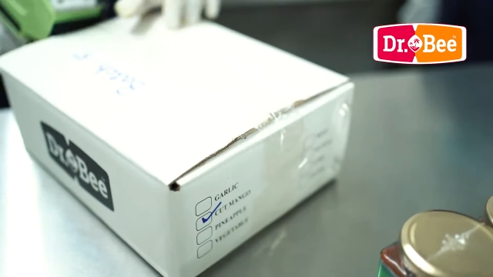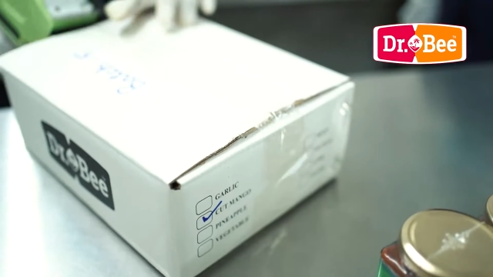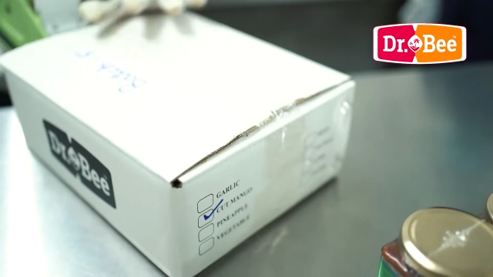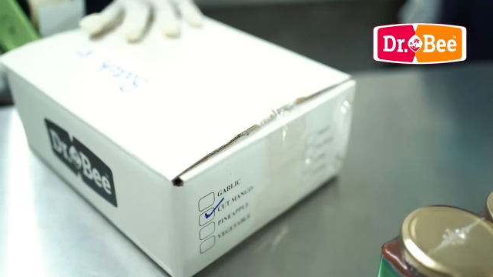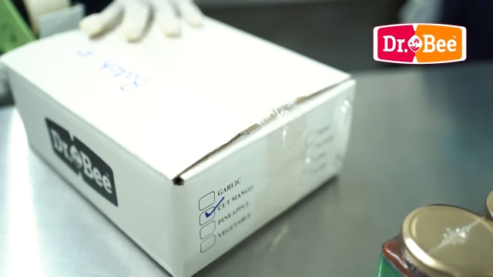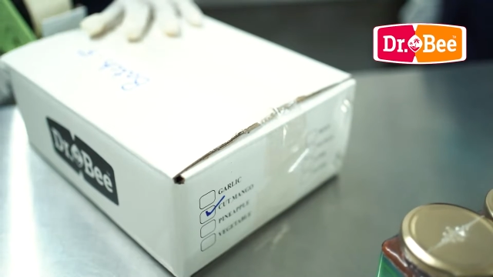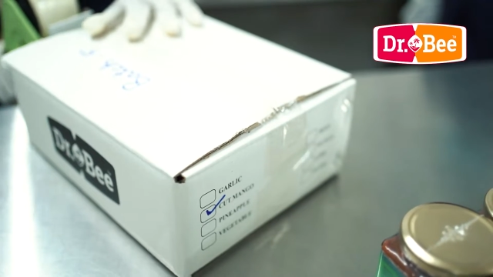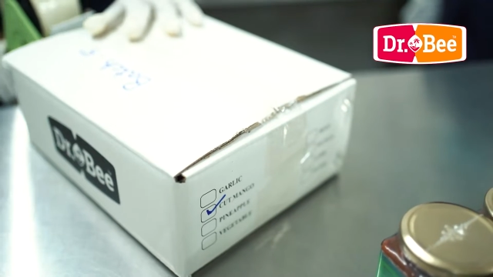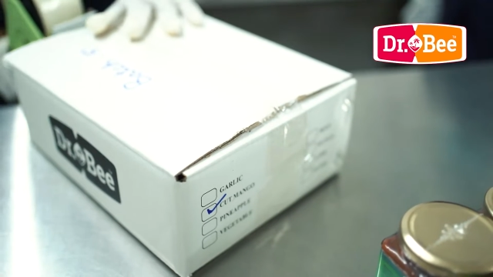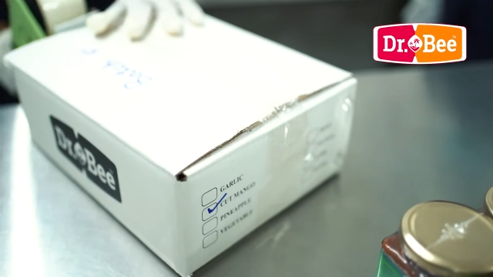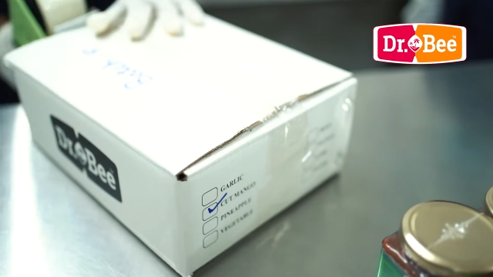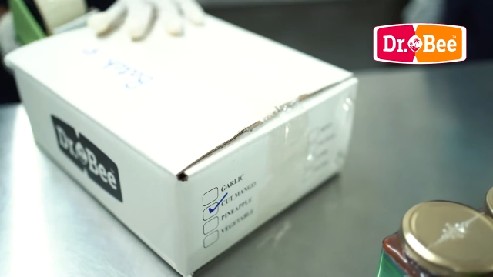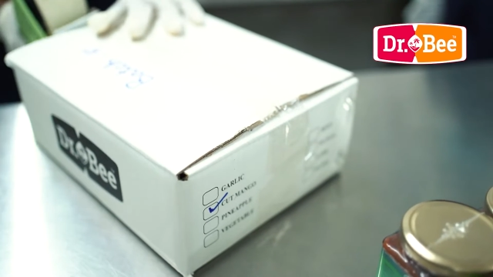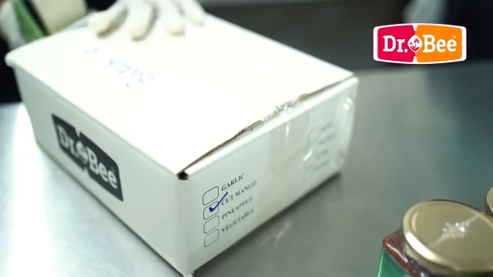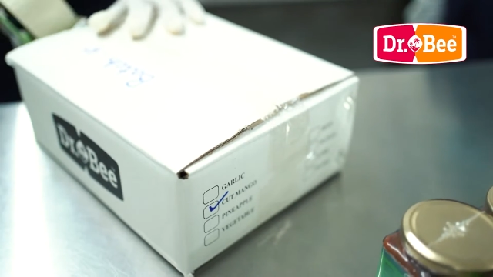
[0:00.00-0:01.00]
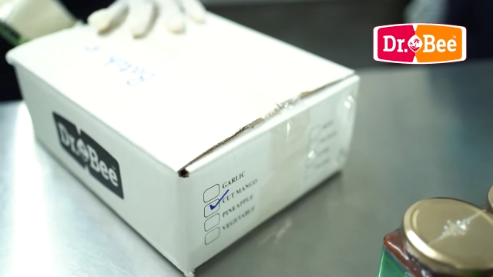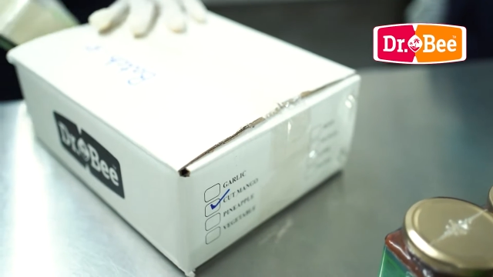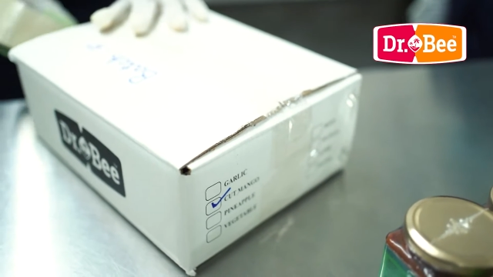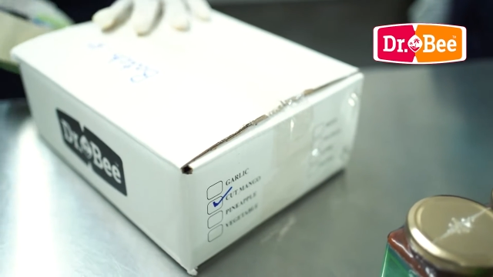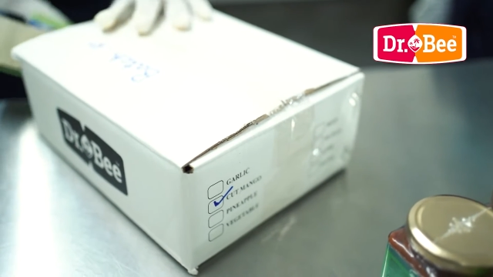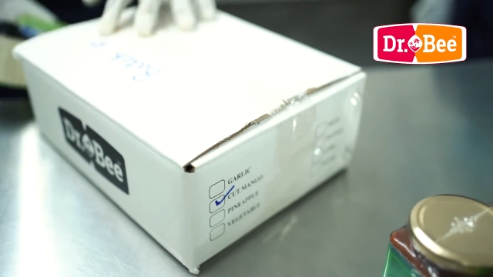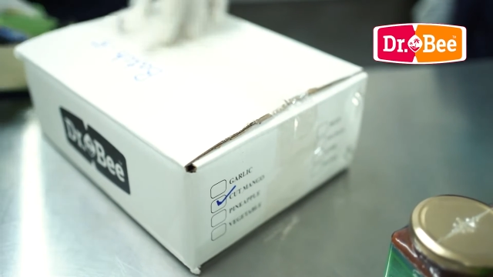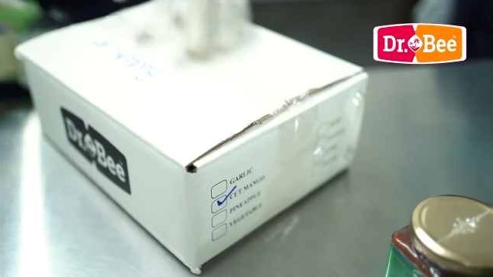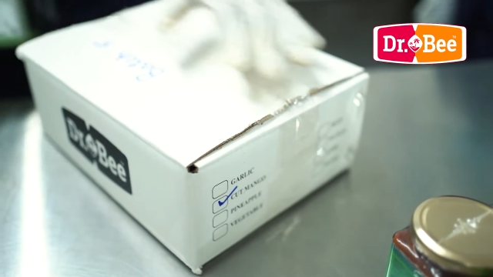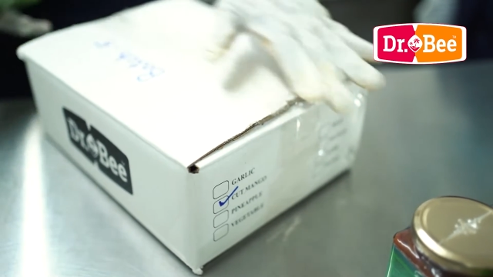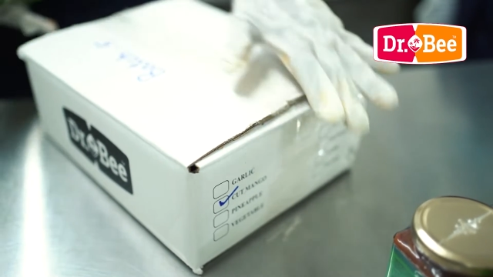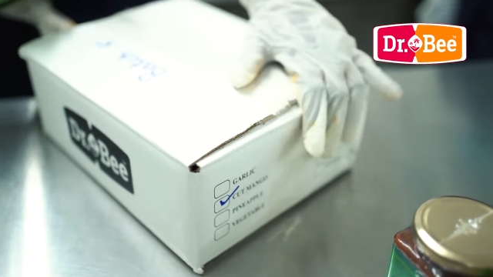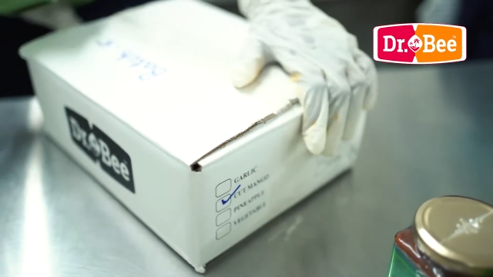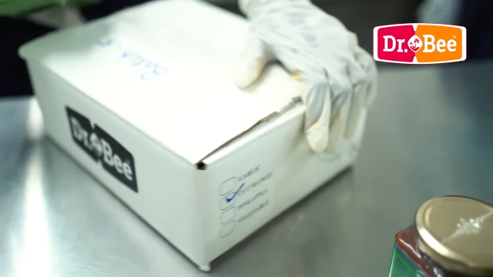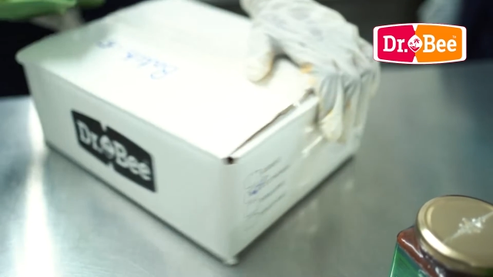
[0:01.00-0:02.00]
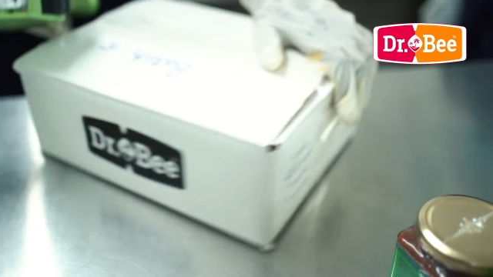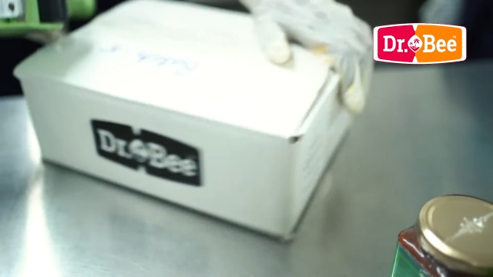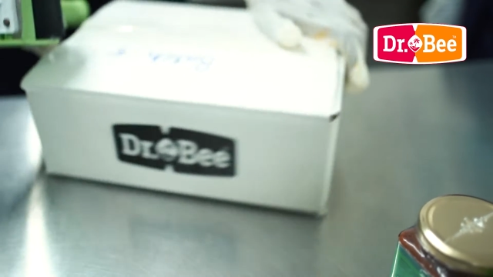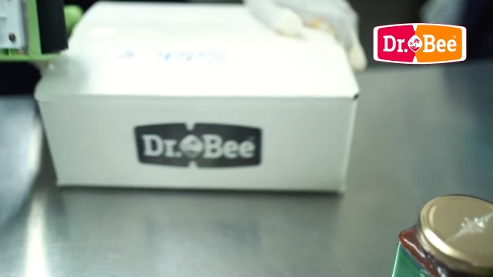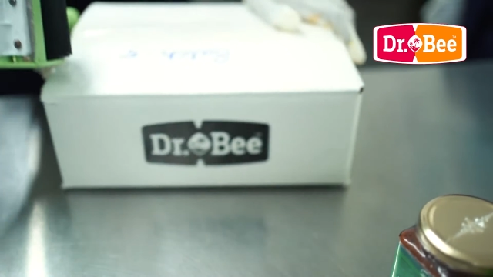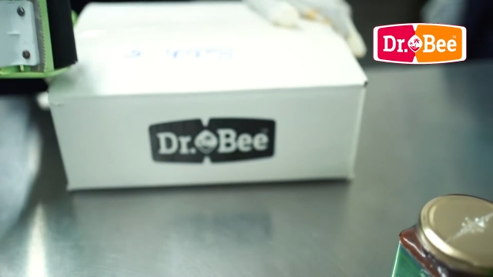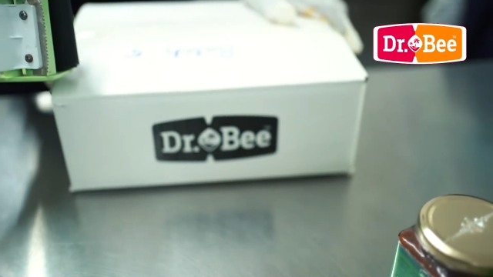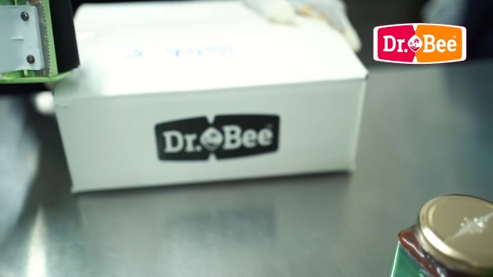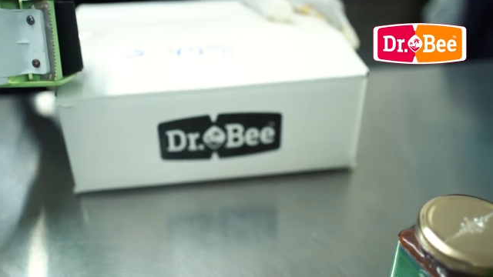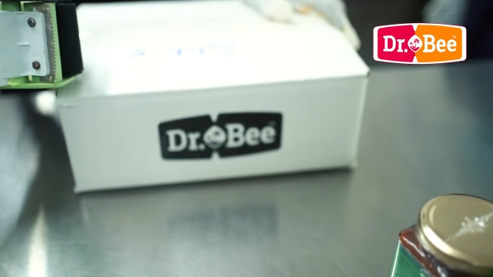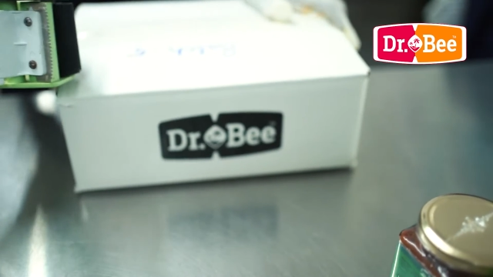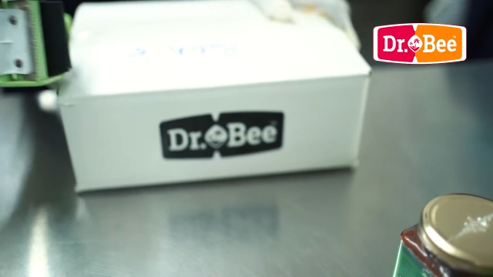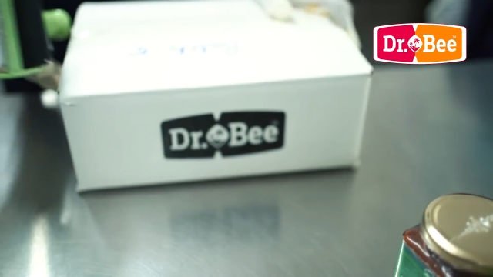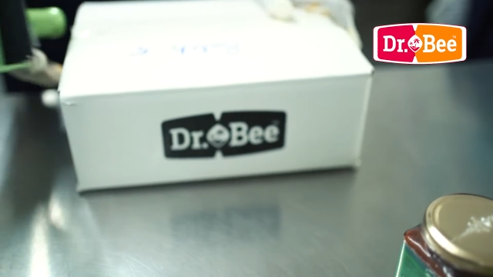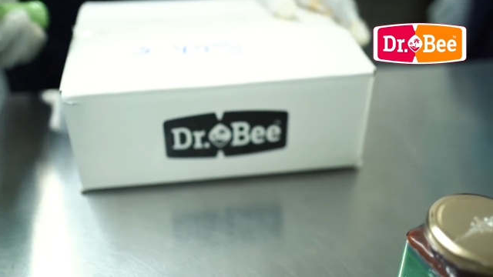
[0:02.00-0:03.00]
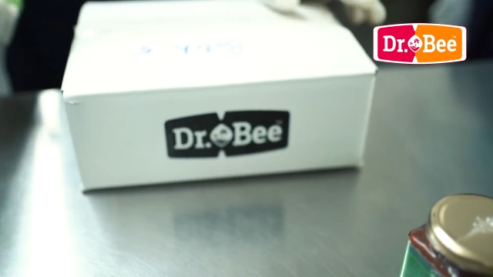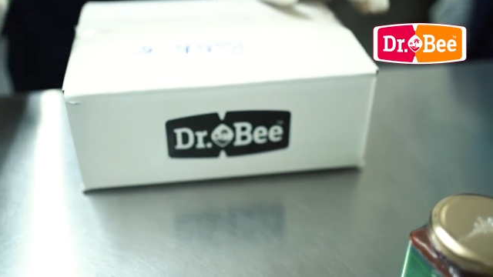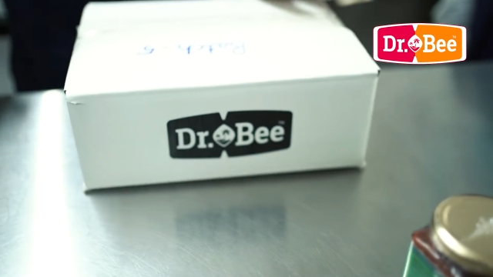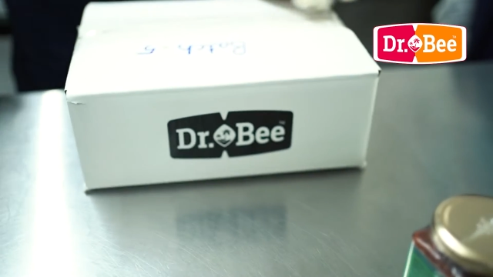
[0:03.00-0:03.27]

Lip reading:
(no speaker visible)